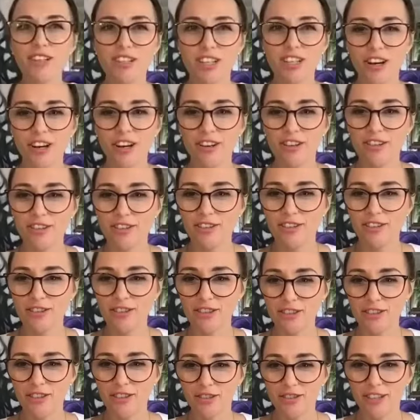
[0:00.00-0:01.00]
share
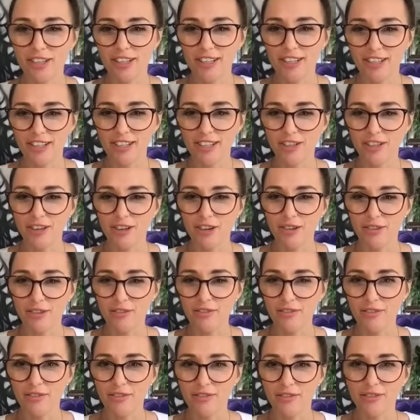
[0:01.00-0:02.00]
the screen and
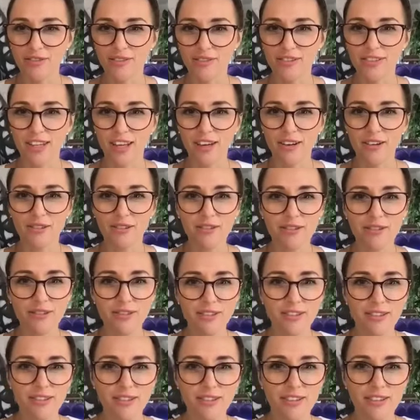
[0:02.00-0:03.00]
show. Is that cool?